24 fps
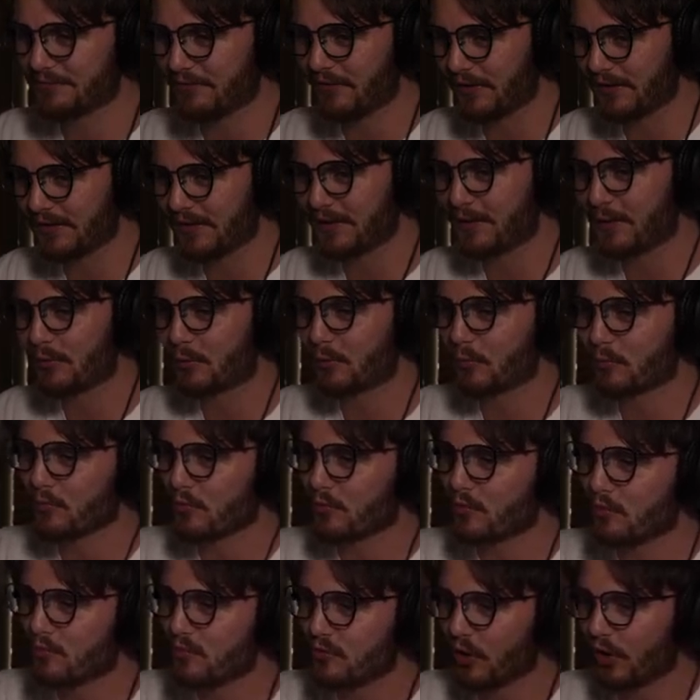fucking
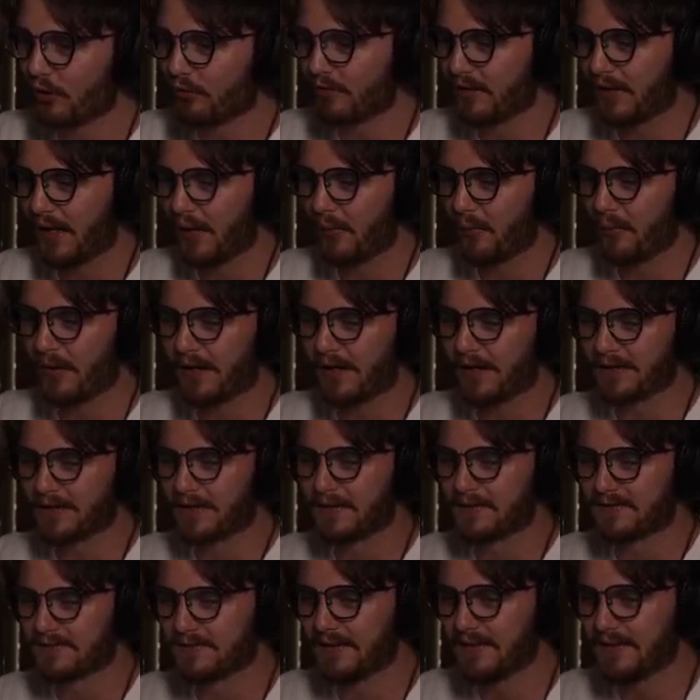cruise over that way, I guess,